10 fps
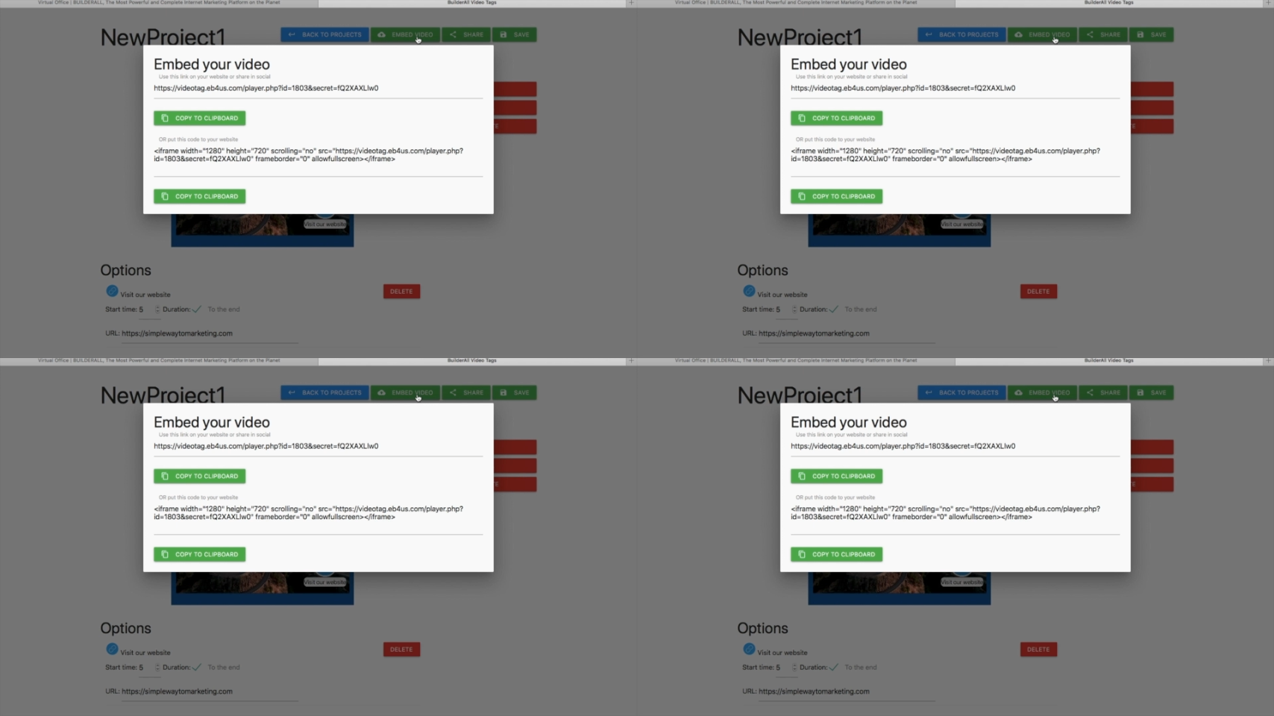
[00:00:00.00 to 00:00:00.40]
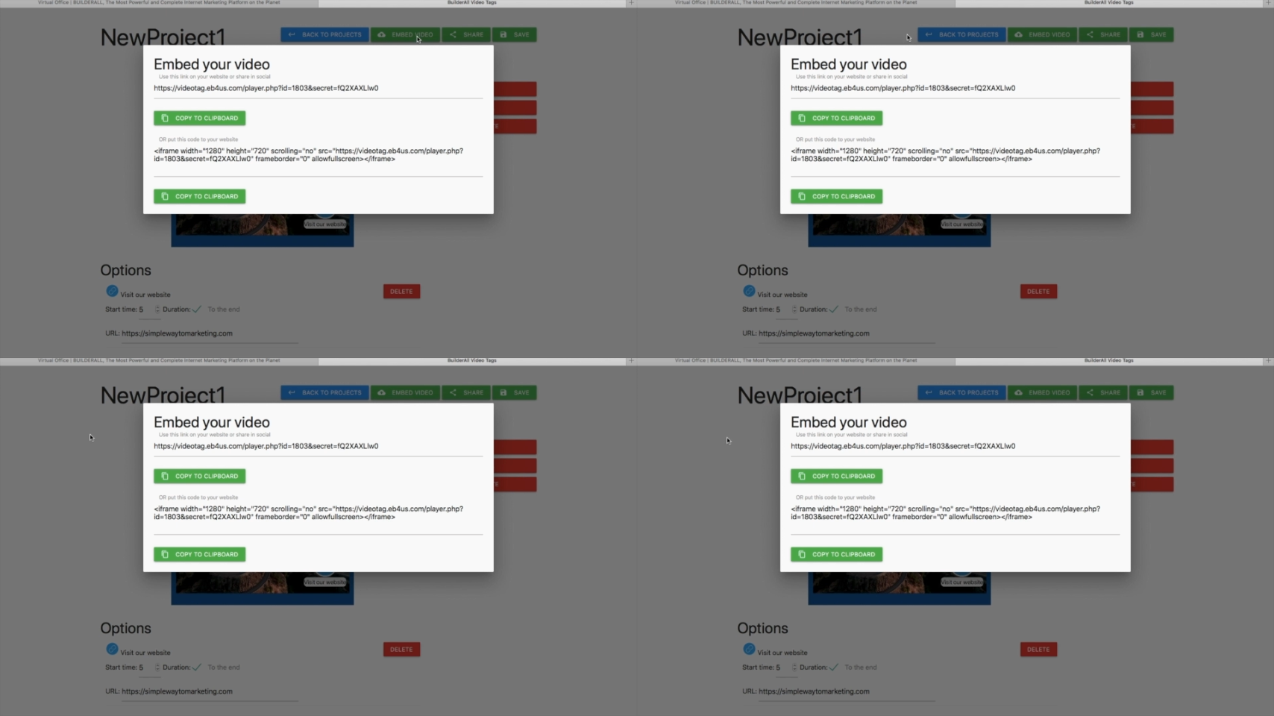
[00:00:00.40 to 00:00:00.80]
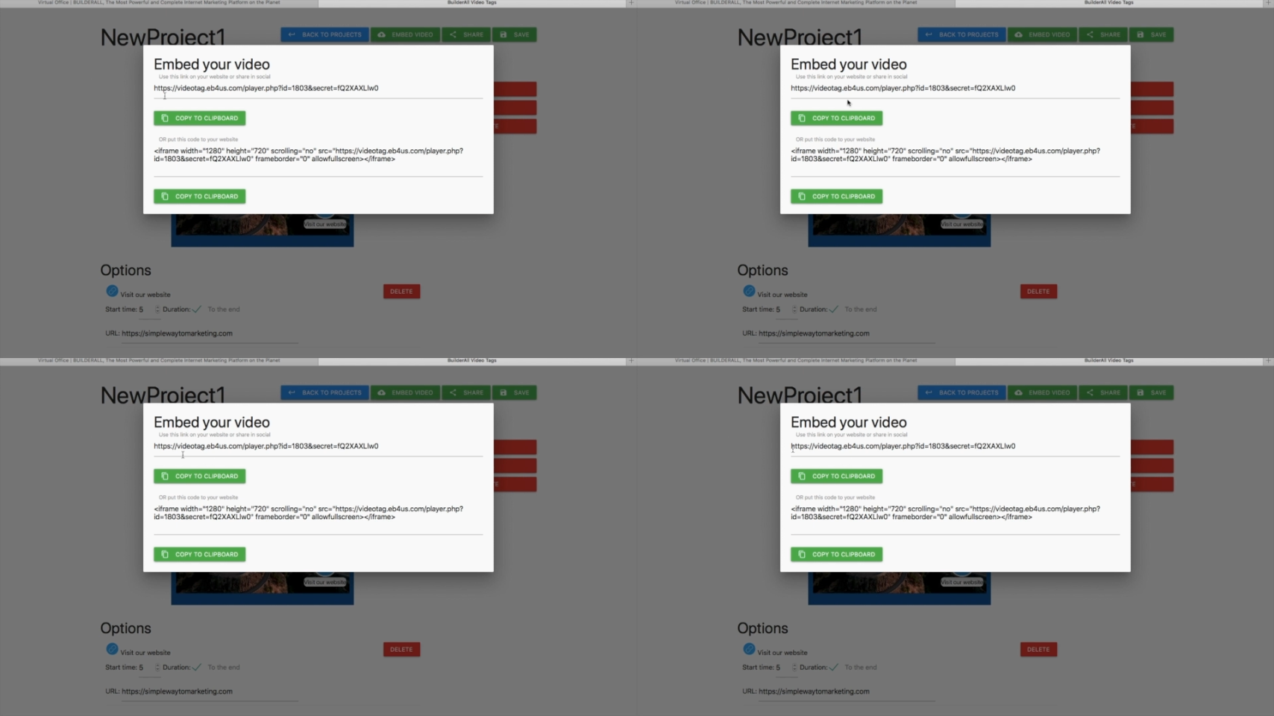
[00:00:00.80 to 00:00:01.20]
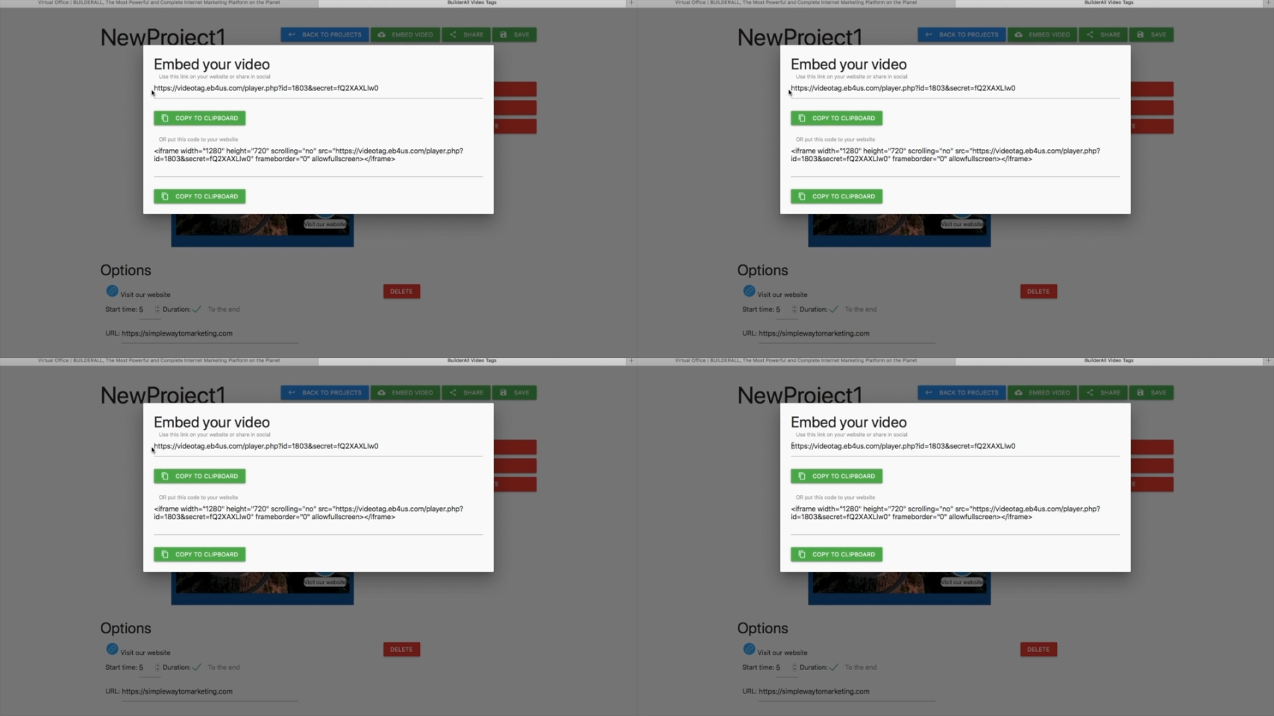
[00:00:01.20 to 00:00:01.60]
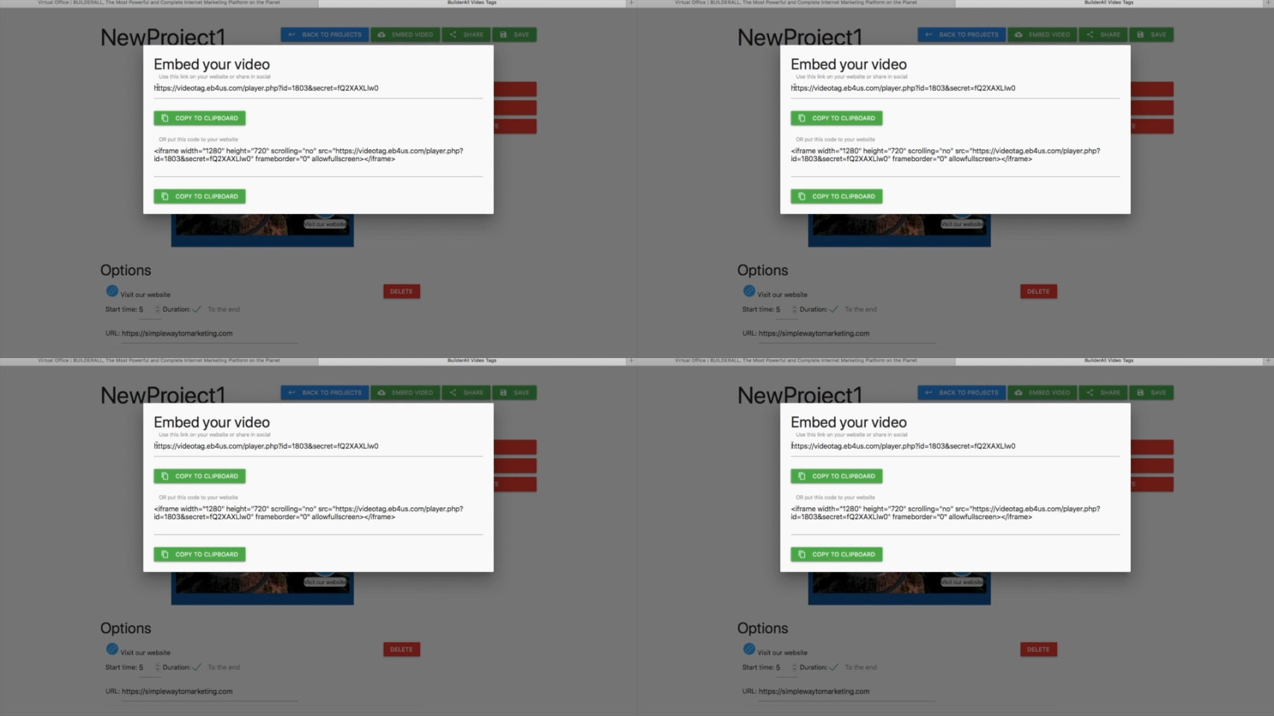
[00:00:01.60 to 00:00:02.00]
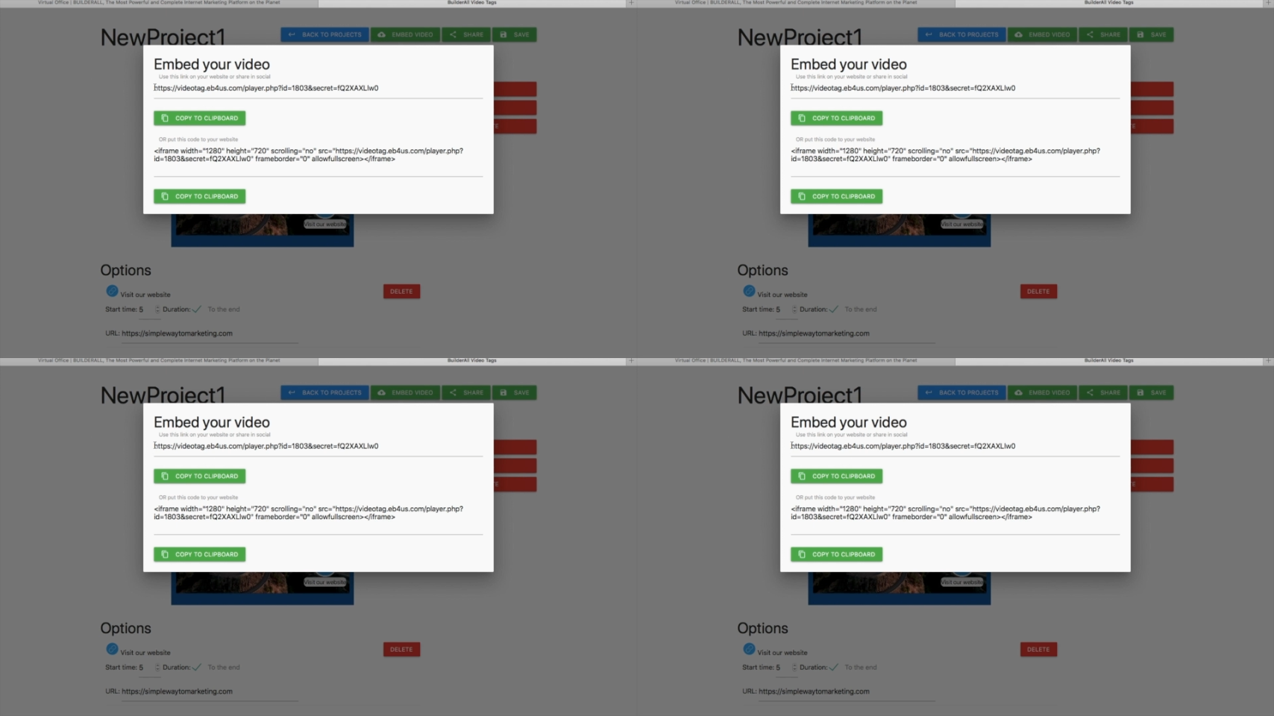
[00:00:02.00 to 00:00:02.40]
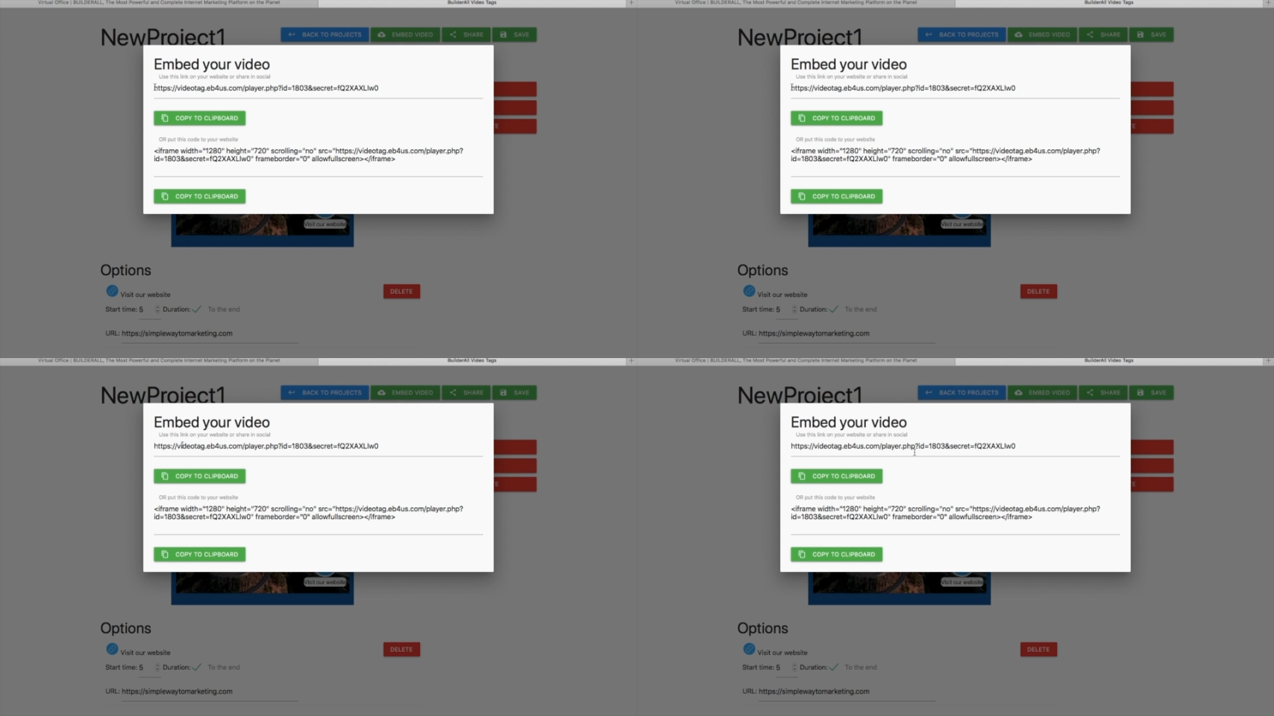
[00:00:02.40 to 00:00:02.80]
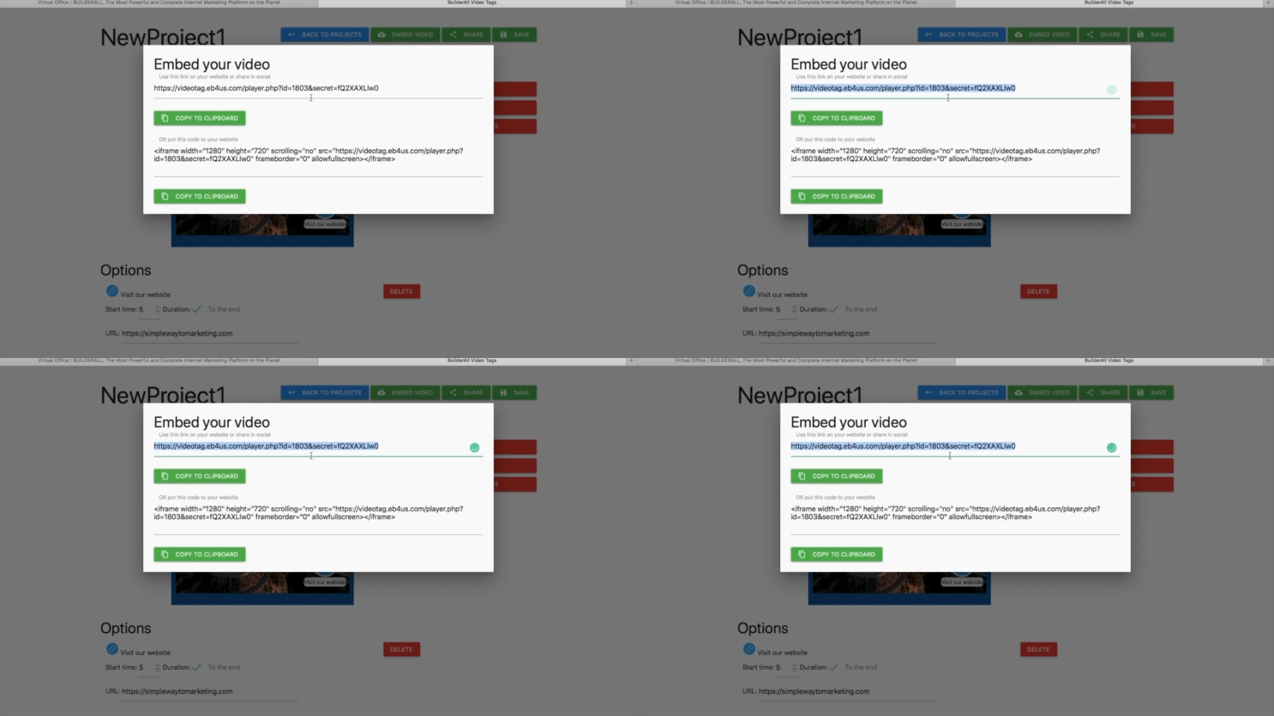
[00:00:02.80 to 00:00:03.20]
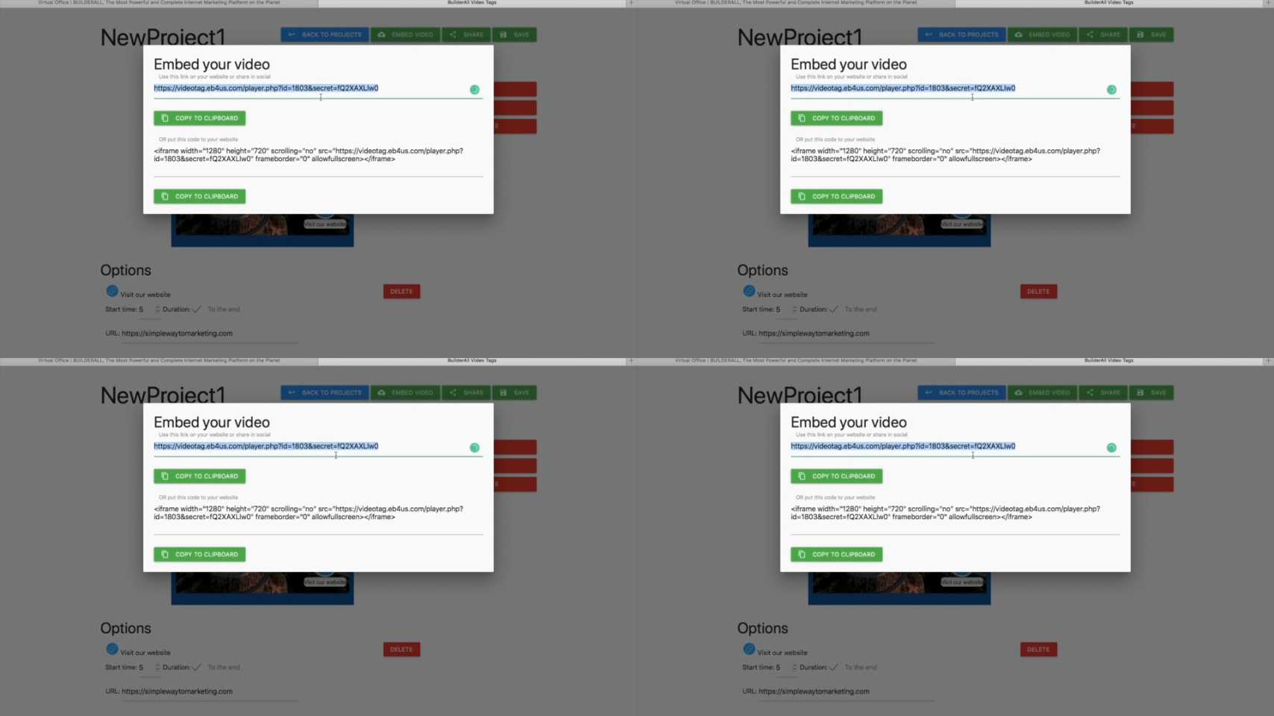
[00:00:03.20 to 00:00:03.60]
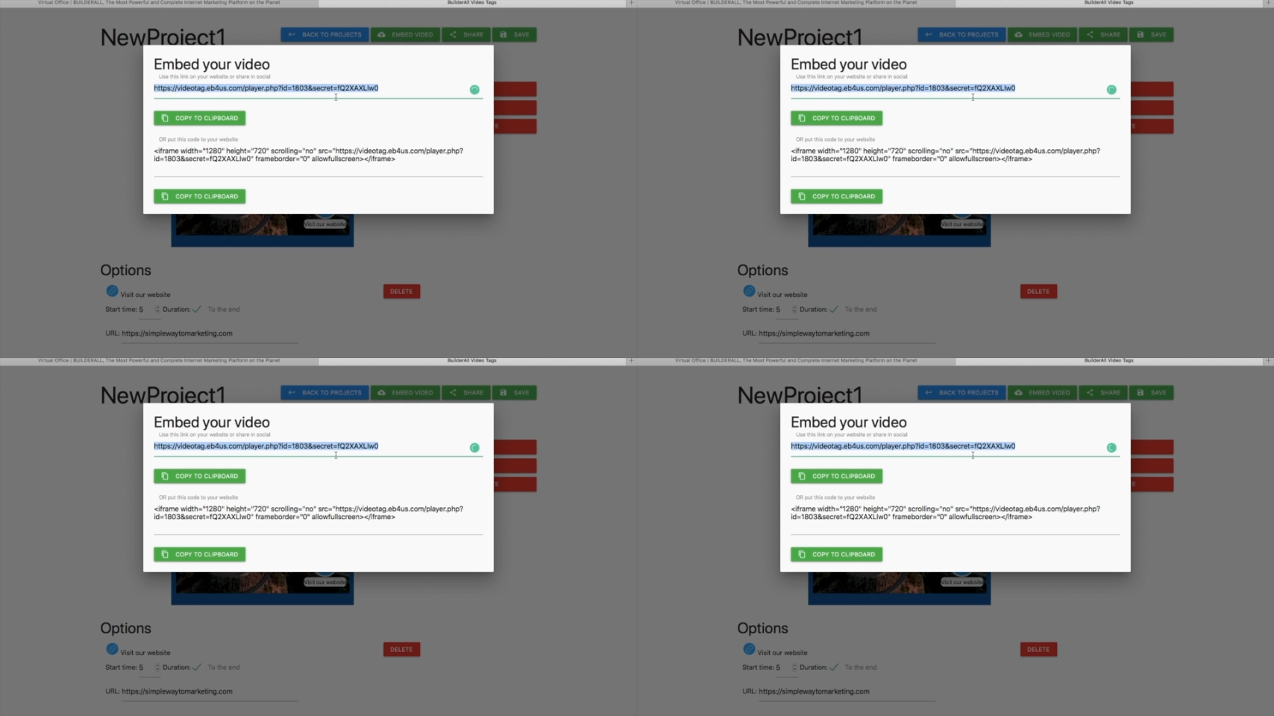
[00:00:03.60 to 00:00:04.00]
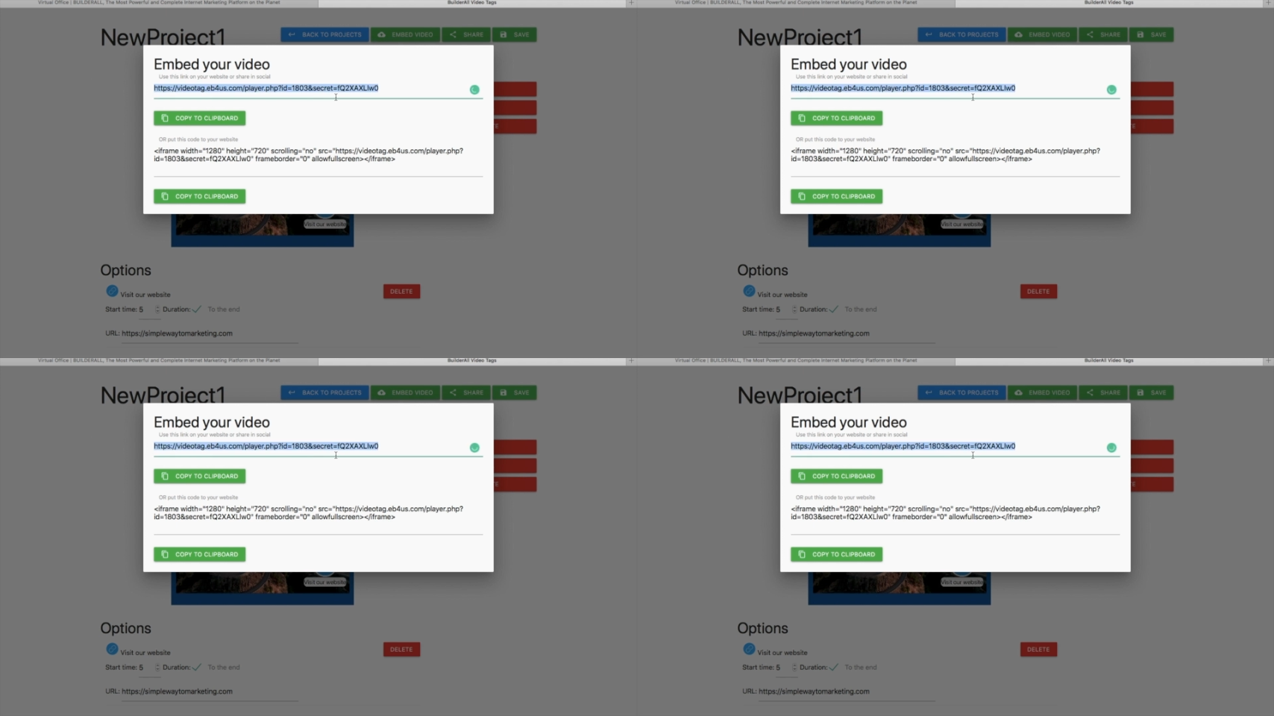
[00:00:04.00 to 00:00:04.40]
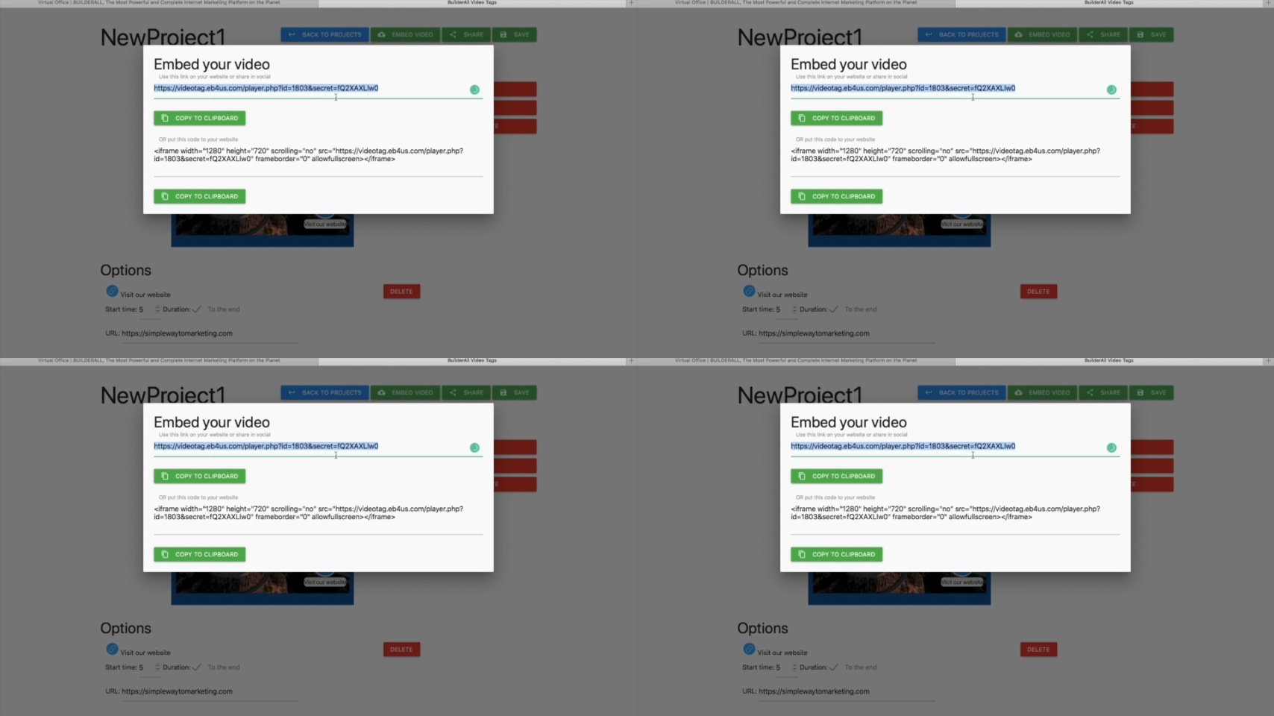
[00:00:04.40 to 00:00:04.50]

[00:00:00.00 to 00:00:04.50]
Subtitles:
No face is visible, so there are no lips to read.